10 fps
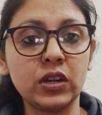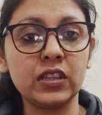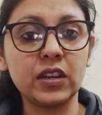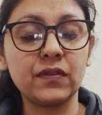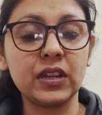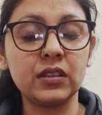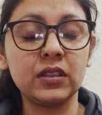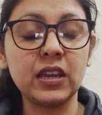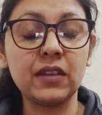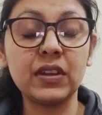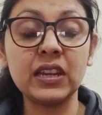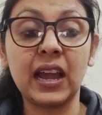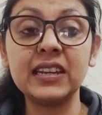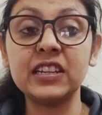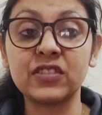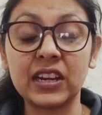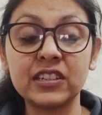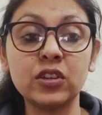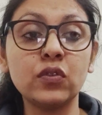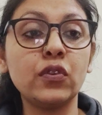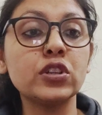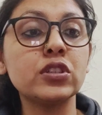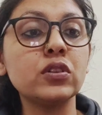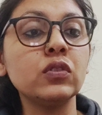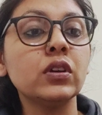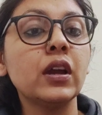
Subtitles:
and they are very highly attracted towards you,